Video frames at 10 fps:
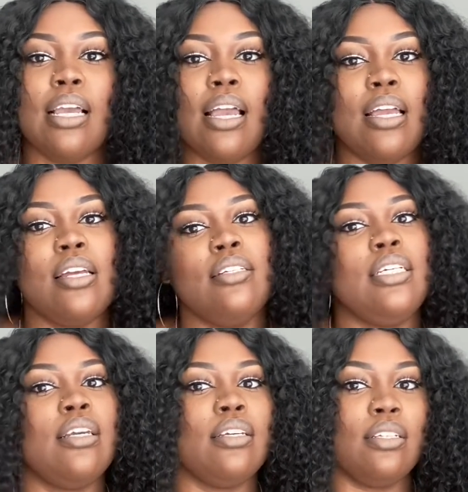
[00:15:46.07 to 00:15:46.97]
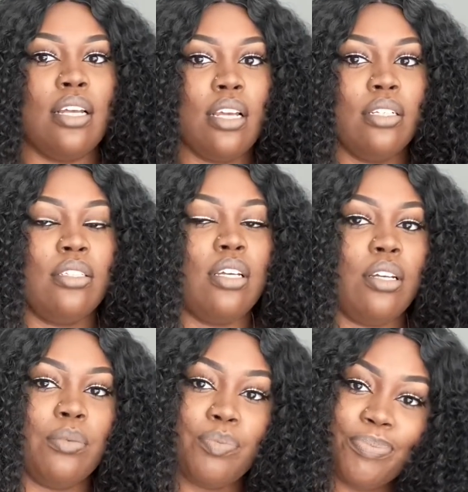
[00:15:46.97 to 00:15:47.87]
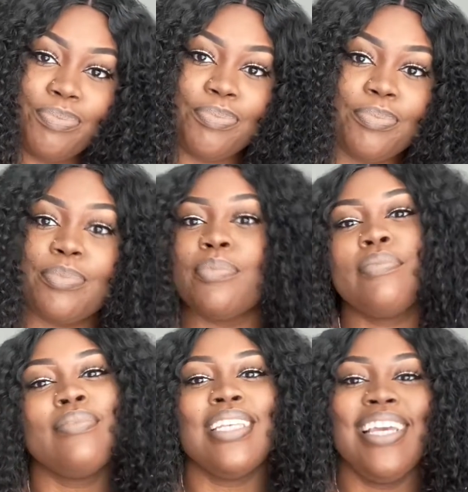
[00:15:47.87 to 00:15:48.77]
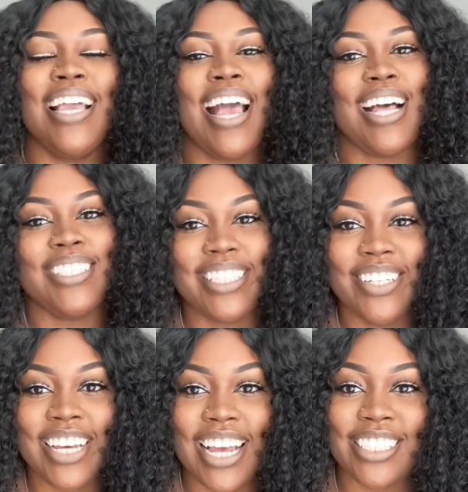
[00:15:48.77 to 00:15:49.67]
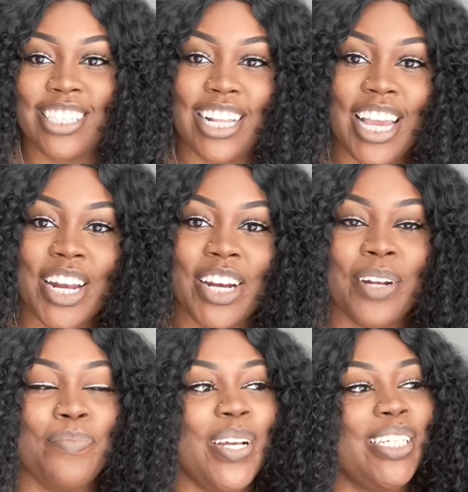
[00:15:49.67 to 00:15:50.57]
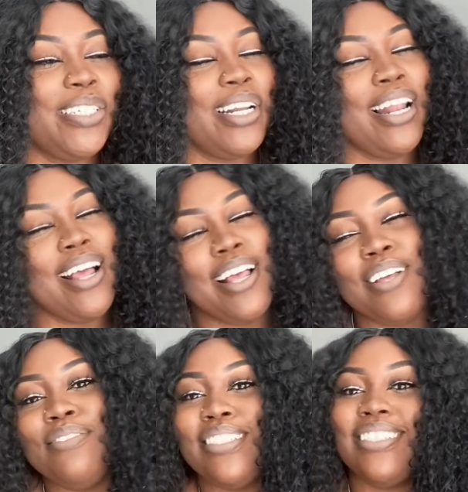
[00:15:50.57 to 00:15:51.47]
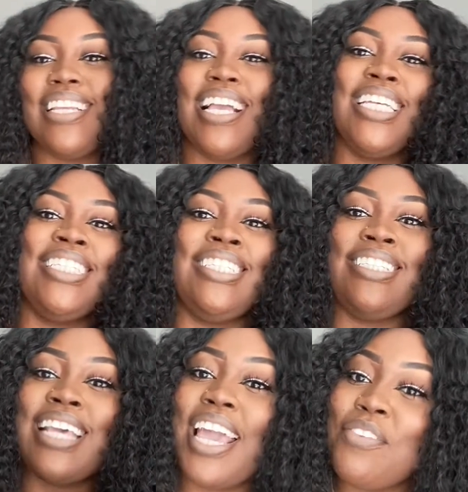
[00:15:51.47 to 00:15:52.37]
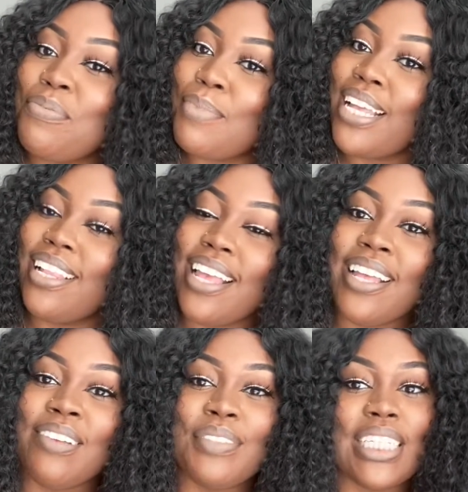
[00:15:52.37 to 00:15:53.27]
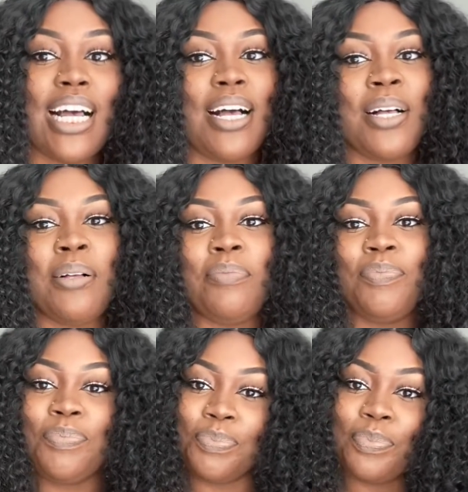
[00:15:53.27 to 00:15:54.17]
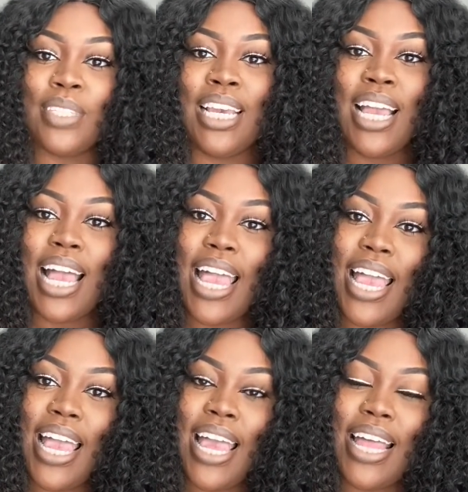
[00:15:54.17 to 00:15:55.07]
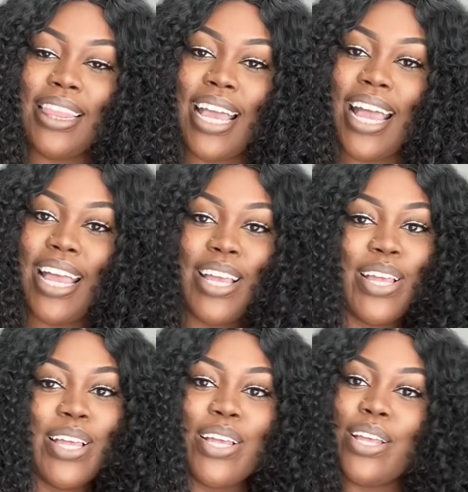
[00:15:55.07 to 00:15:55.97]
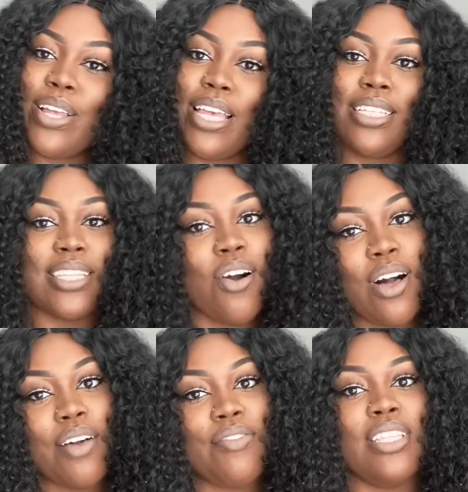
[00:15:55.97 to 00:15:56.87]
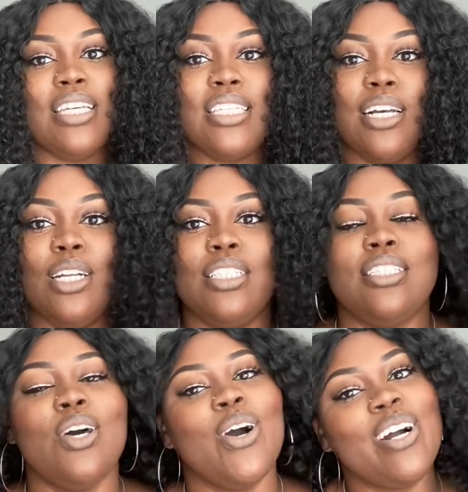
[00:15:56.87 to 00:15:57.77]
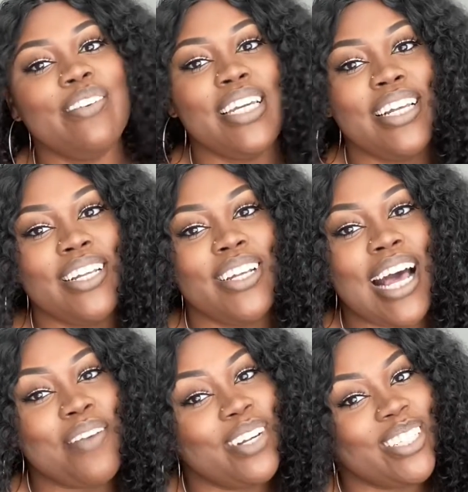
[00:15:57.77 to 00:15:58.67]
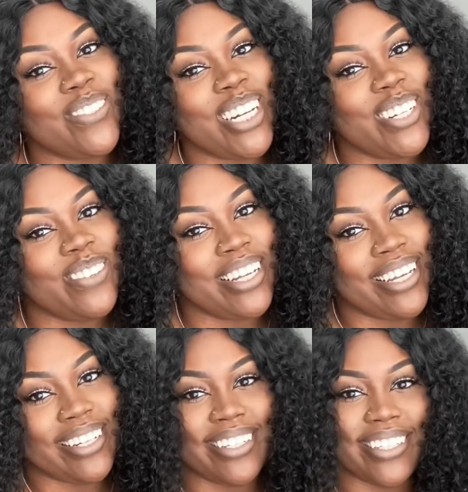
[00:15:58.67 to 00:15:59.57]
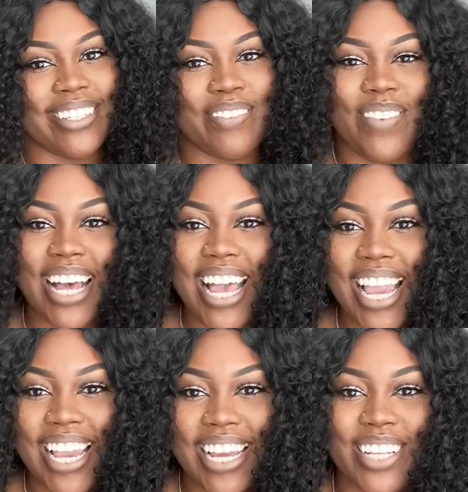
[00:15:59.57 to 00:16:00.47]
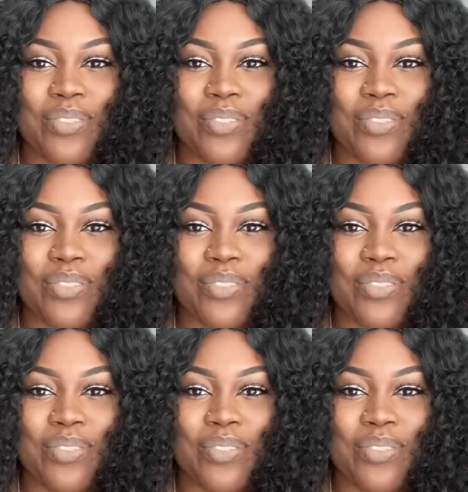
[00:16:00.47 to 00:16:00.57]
And yeah, so I'll see you guys later. Much love. Stay safe, my loves. And that is all for this Glittorial Eyebrows 101. Bye.